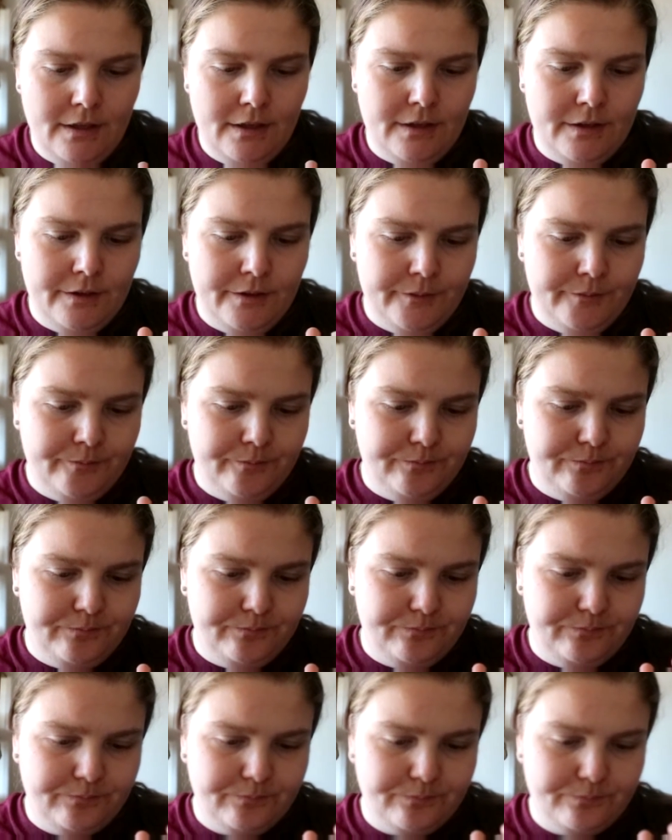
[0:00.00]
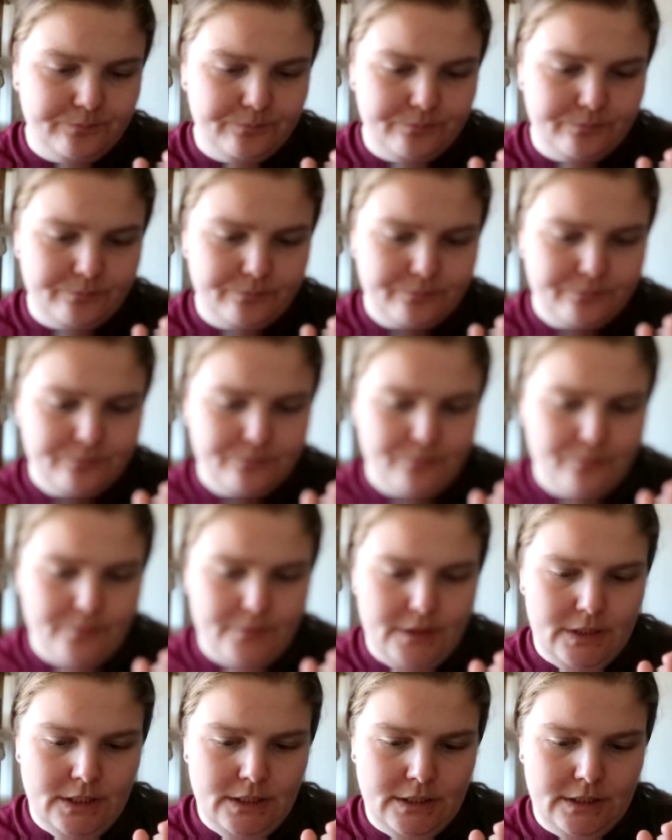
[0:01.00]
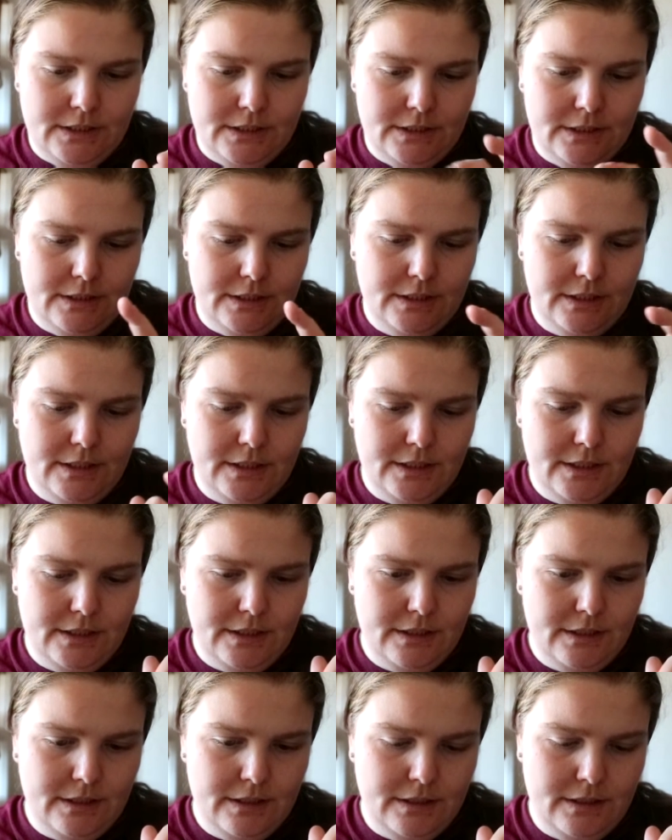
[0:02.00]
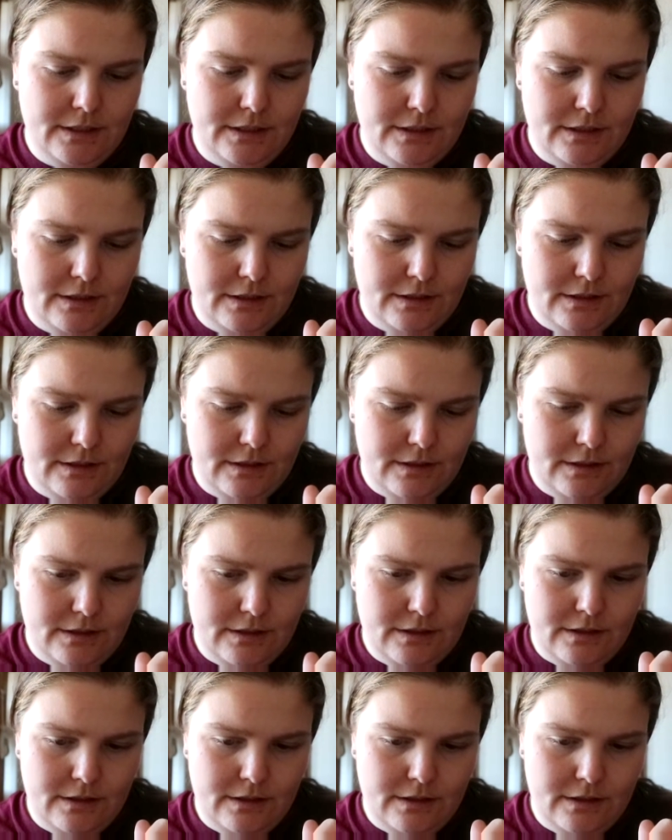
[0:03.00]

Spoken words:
No one is speaking in this clip.